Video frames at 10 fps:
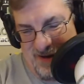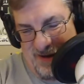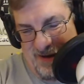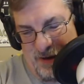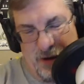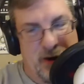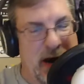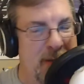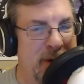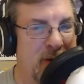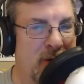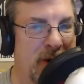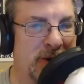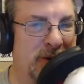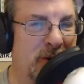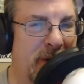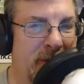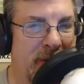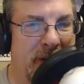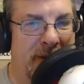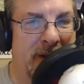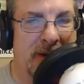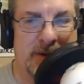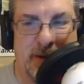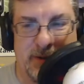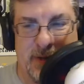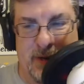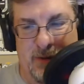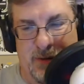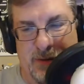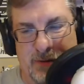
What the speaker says: You can copy coordinates too, by the way, on that, so that's kind of cool.